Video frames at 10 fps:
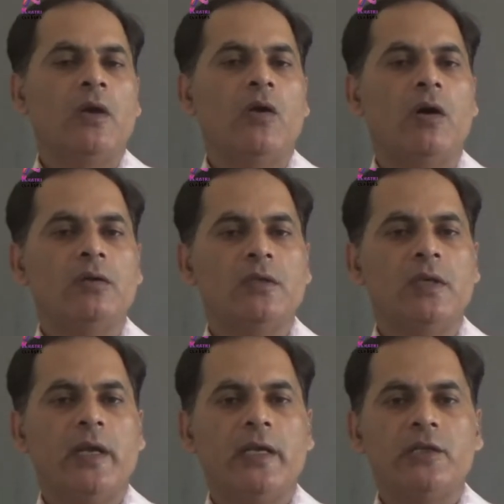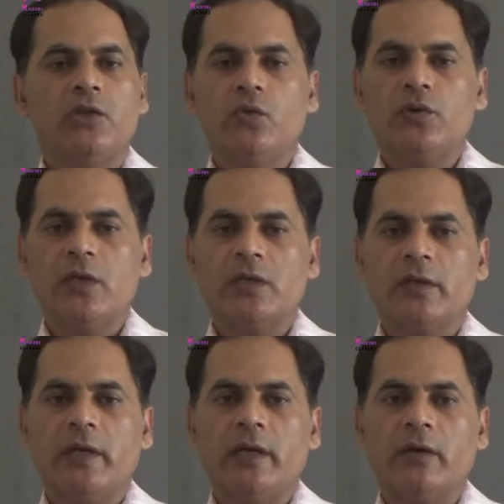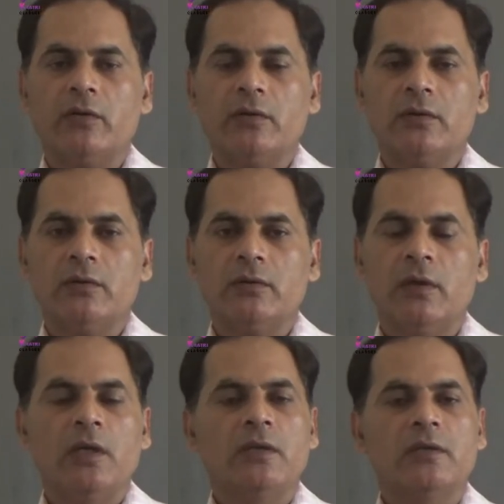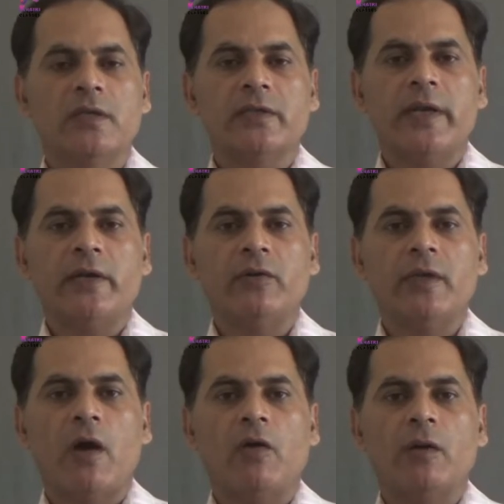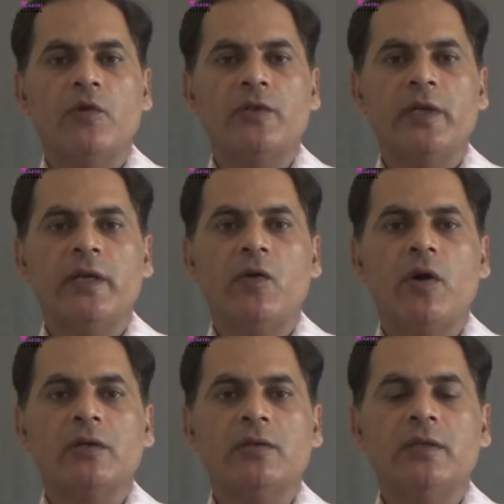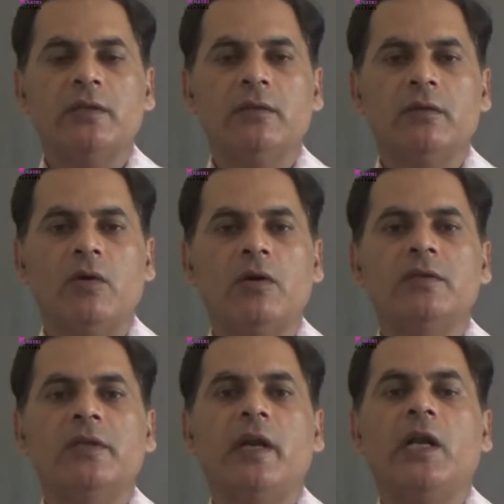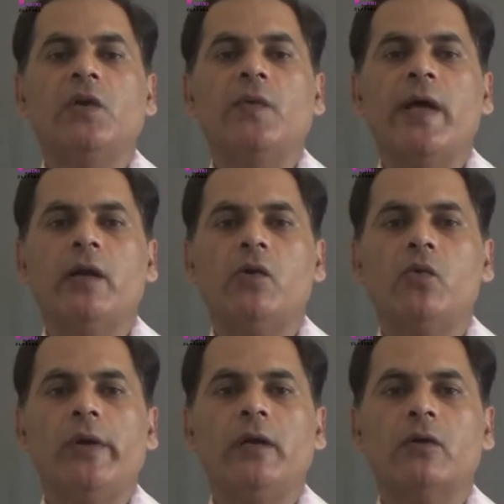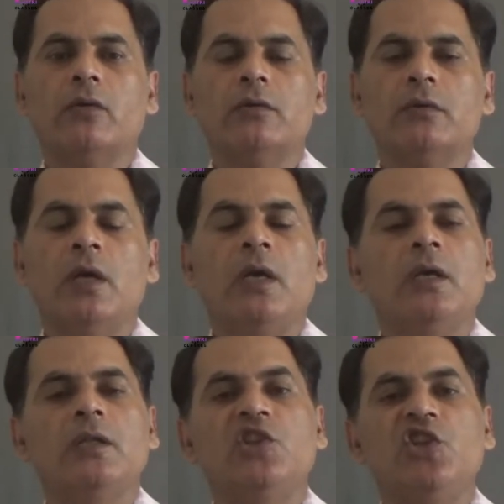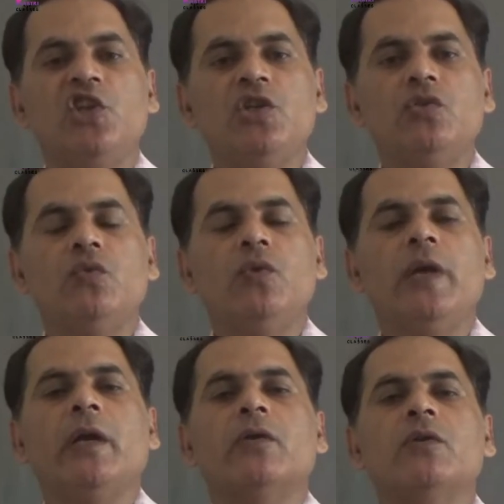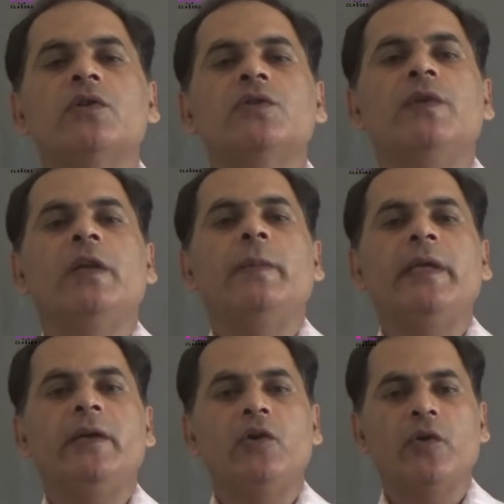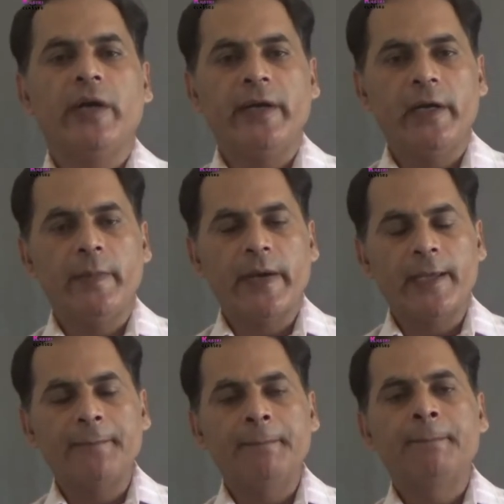oxygen has 26 electrons, 6 electrons in the outermost shell in oxygen. Oxygen requires 2 electrons. These 2 electrons will be donated by